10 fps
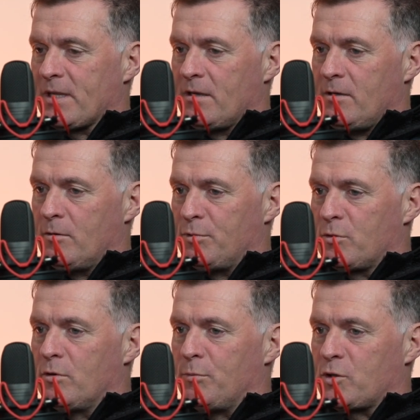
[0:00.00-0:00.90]
would
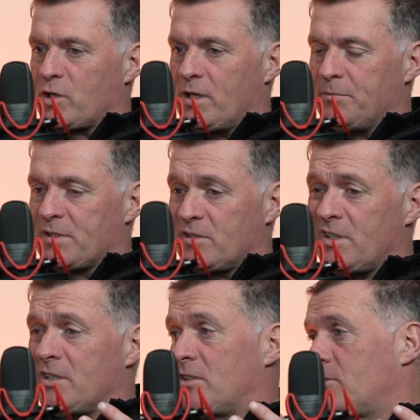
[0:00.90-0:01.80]
go and watch games because it
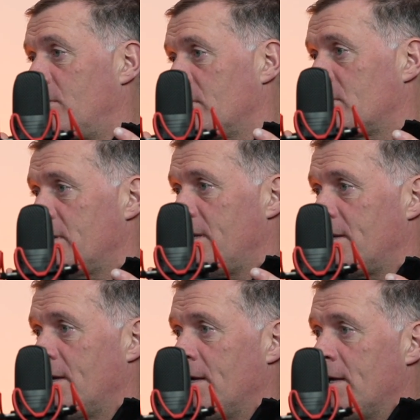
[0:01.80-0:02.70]
is the strongest league
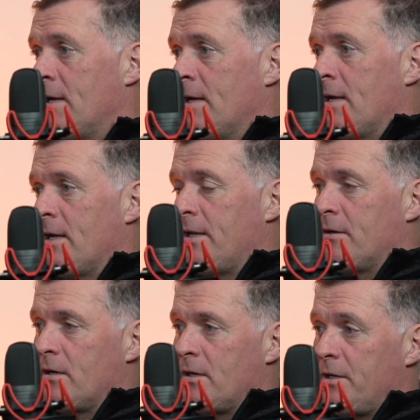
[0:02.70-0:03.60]
in
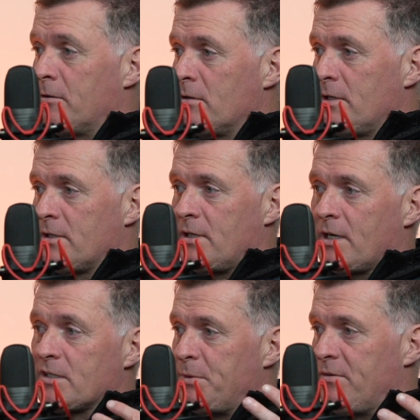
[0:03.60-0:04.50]
Ireland, and it
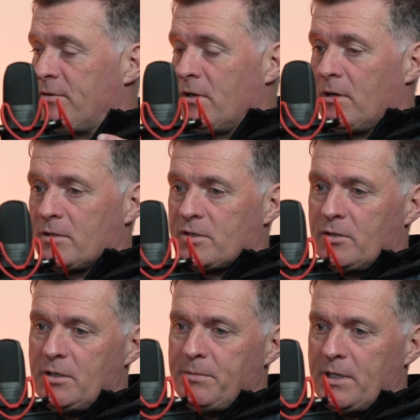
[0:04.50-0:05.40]
has been for a long
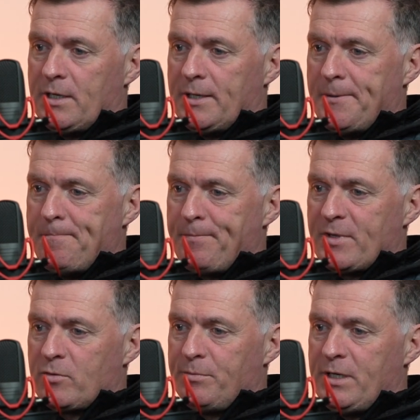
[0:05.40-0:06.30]
time.
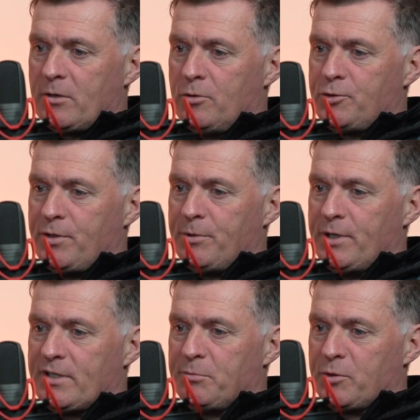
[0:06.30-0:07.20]
So being a country boy,
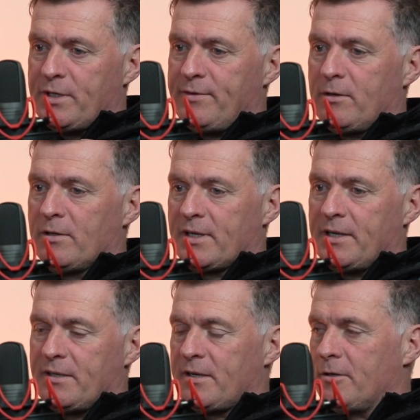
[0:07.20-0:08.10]
it's more difficult to get
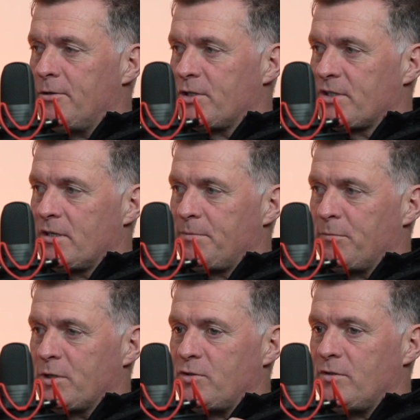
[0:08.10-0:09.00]
into that Irish setup, and
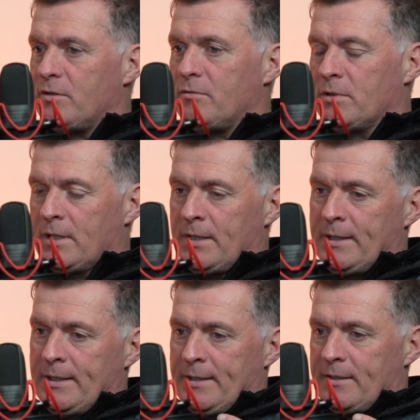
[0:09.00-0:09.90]
once you do,
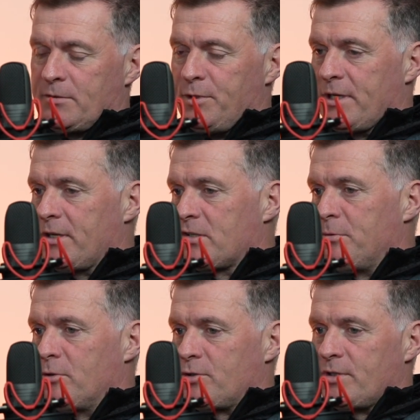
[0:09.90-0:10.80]
that's when you get
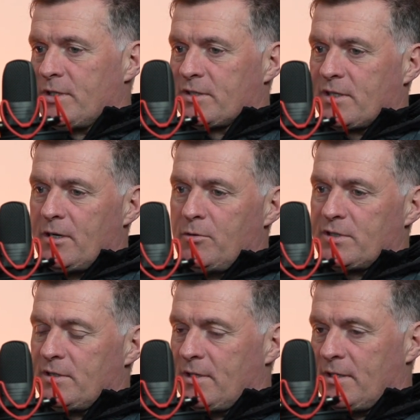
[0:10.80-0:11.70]
exposure to the scouts.
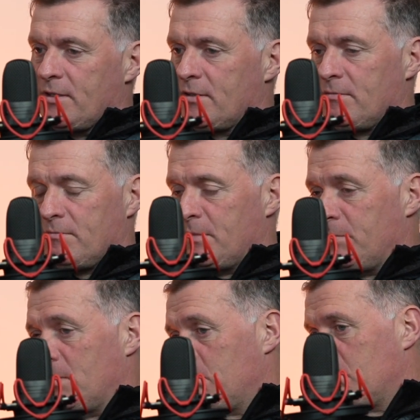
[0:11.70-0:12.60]
And
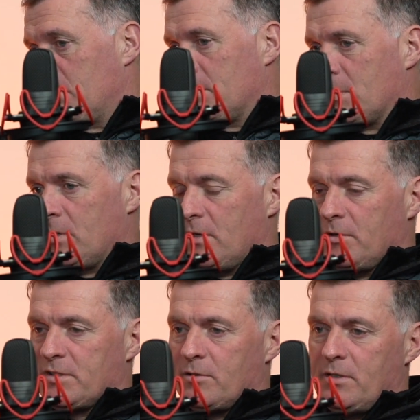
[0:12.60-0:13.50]
I
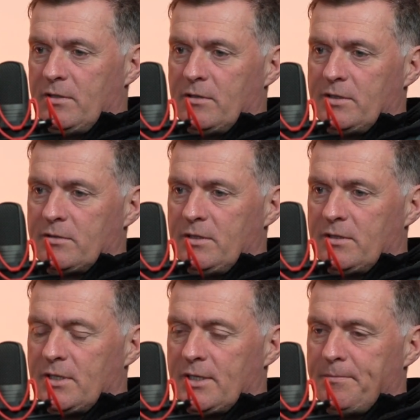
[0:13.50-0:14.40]
signed
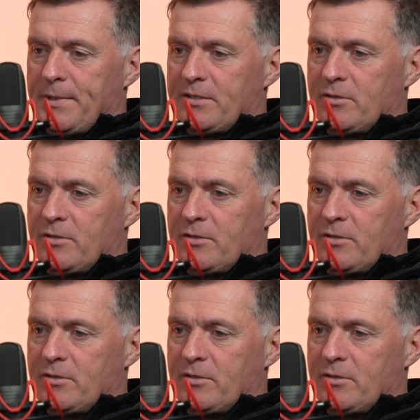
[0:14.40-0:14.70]
at the